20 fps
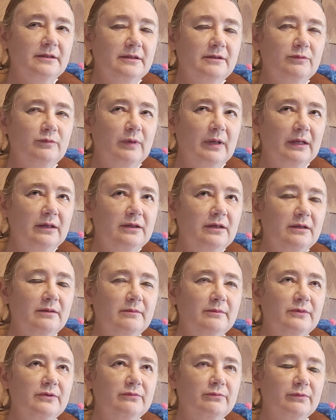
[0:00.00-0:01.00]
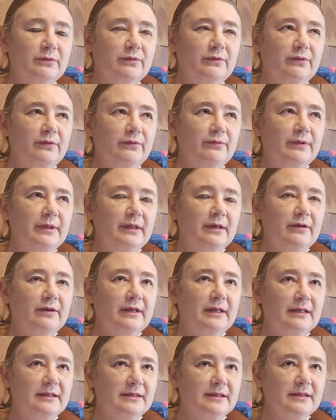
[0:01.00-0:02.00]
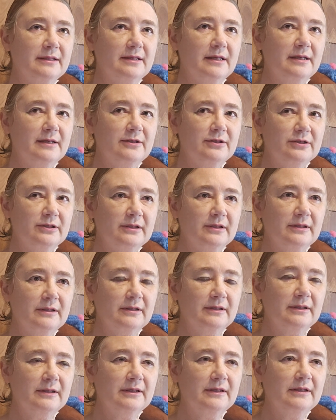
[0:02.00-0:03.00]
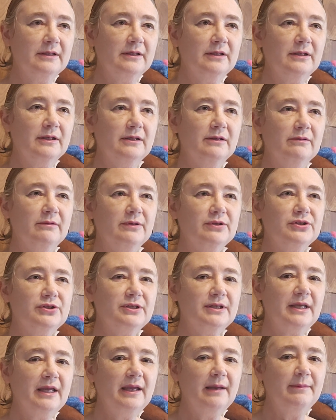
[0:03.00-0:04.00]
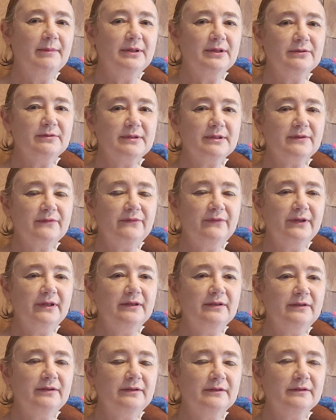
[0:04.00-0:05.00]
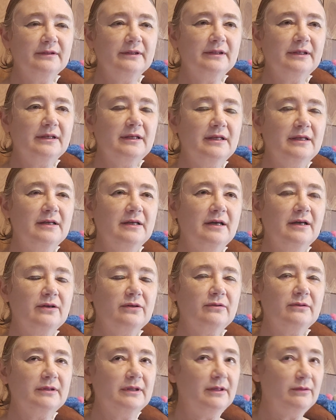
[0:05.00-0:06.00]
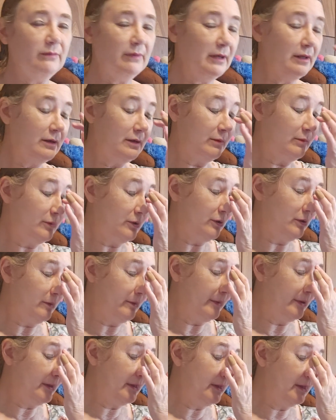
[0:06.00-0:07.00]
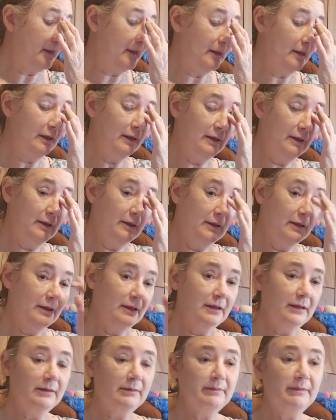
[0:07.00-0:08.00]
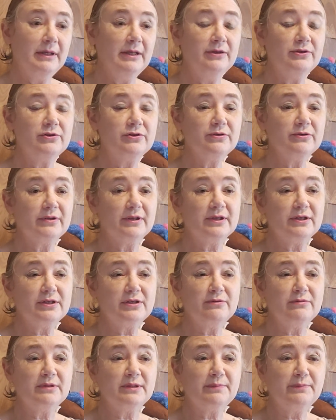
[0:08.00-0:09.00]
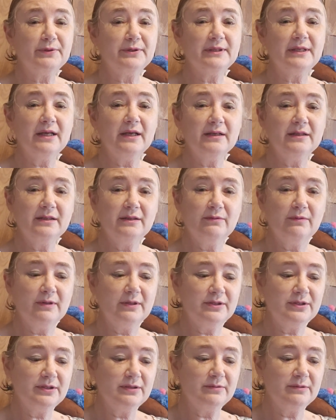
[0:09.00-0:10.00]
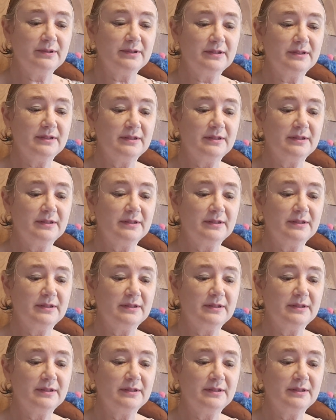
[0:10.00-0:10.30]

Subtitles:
welcomed Ruth without hesitation when she came into his field, and he not only welcomed her, but he made sure that she was protected while she was